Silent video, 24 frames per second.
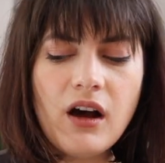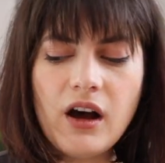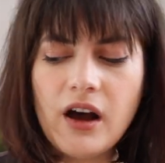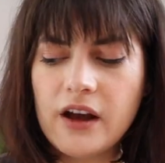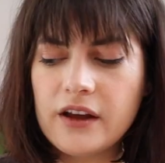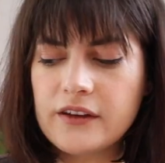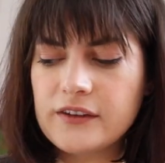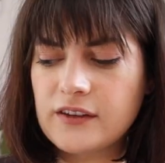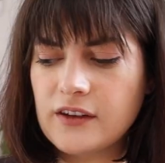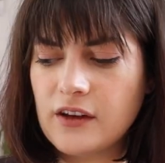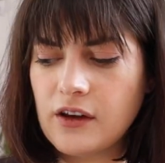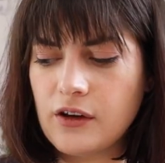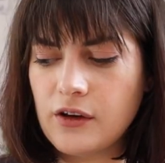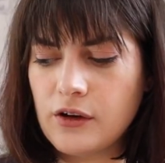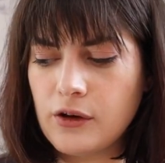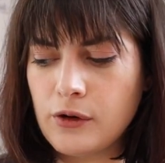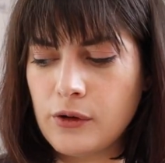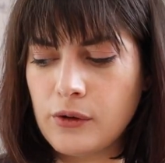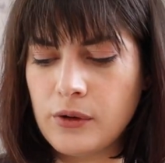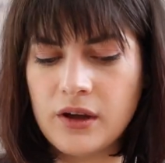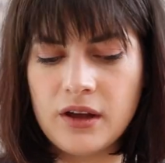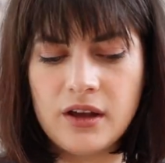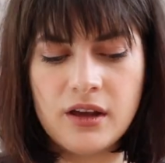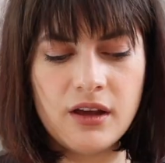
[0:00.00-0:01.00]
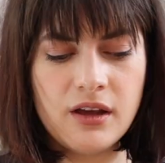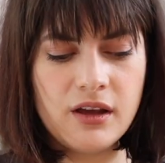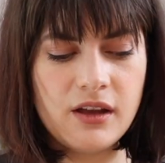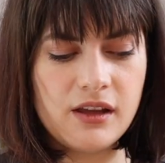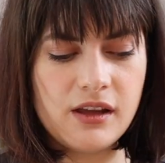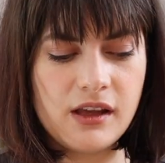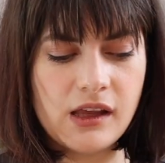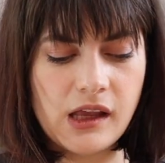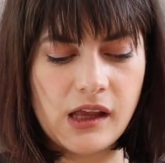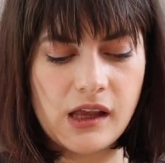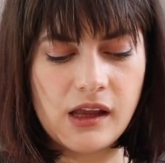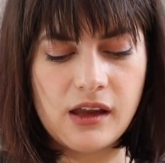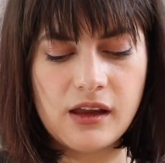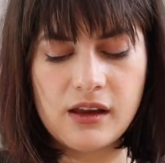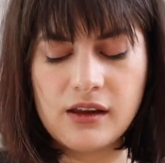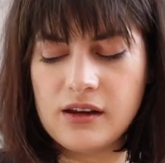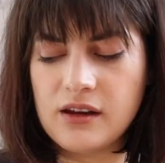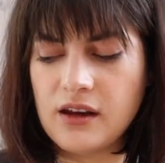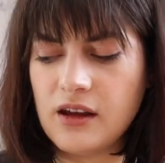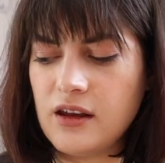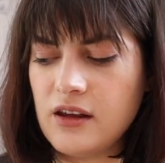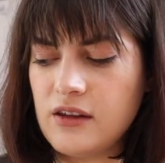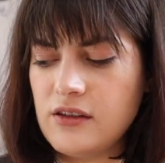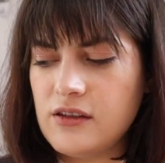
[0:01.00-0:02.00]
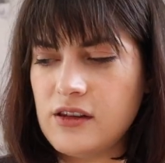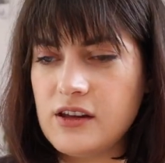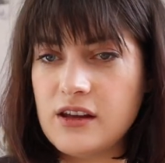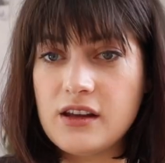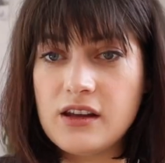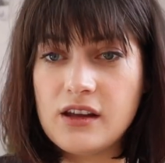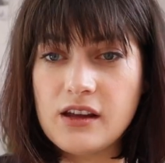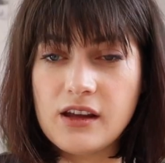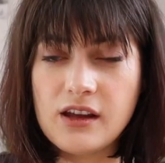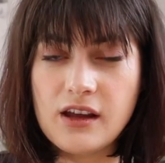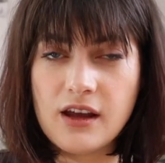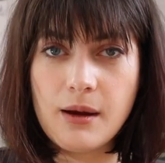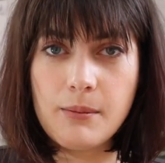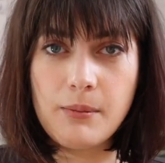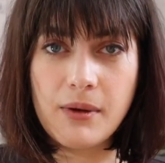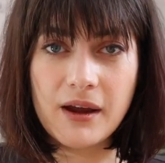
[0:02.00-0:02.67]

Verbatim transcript: Also, in the